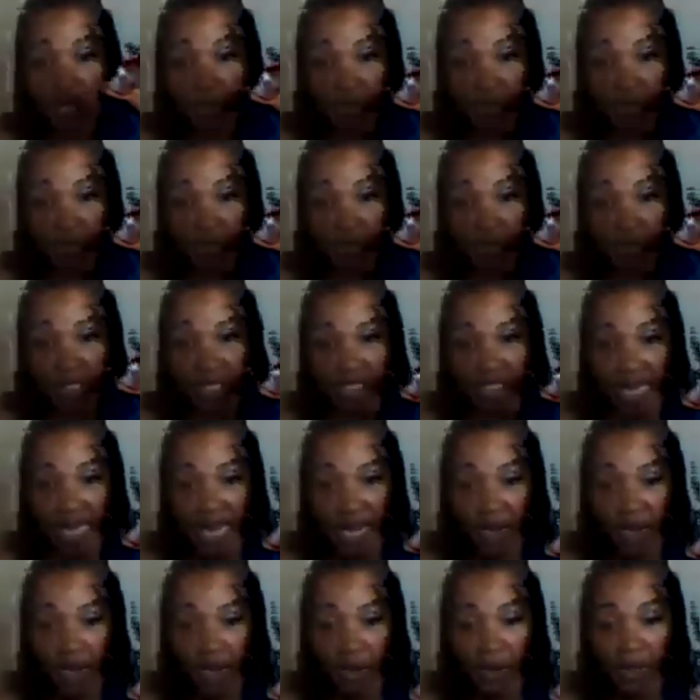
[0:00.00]
menstrual
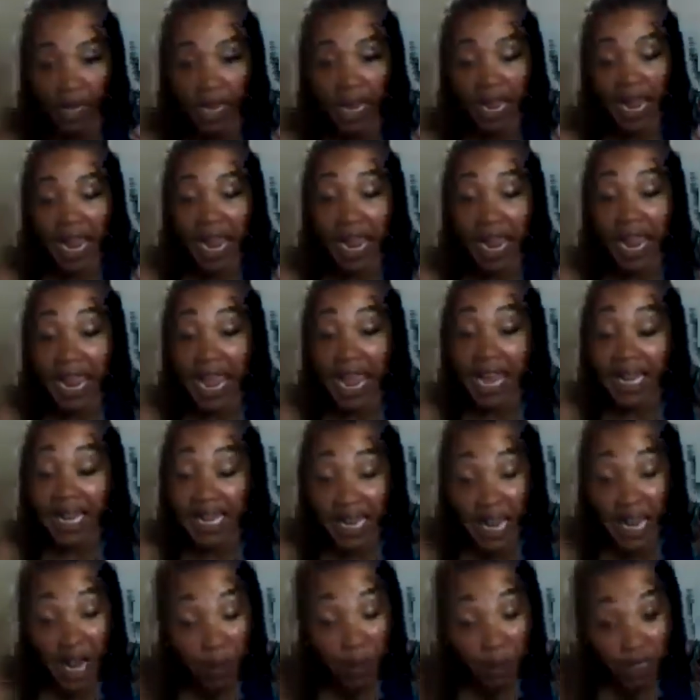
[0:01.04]
cycle,
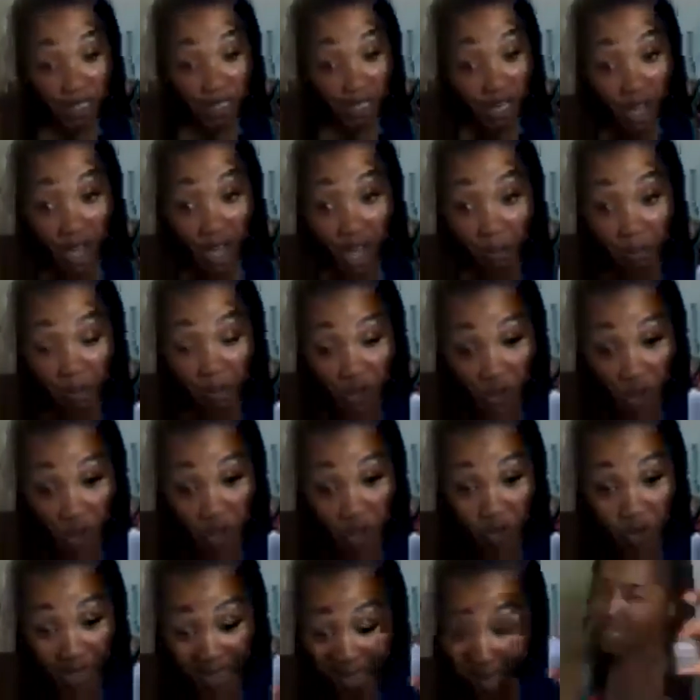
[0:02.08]
and it helps to calm
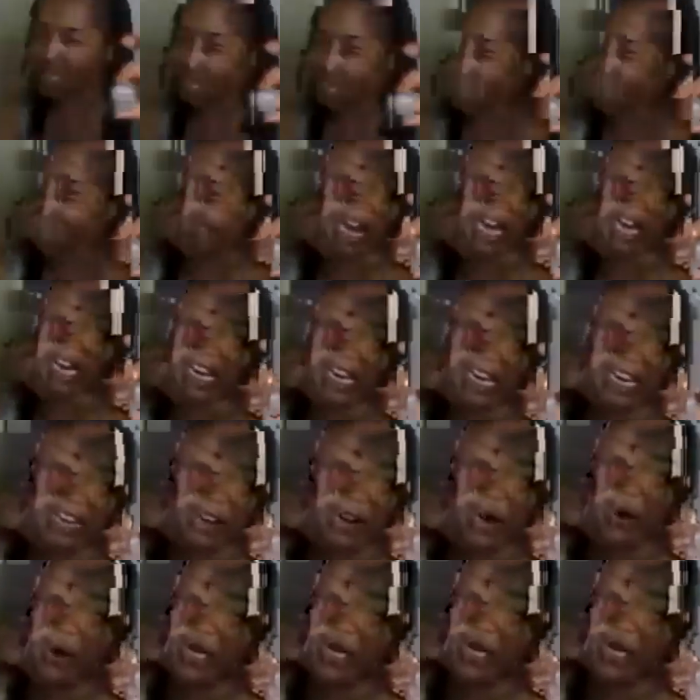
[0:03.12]
children. Frankie, you
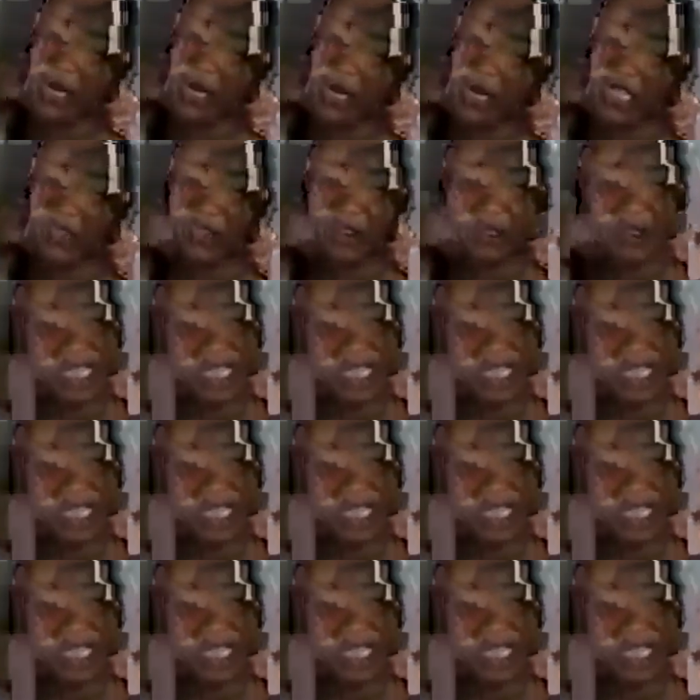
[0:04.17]
know, he's 15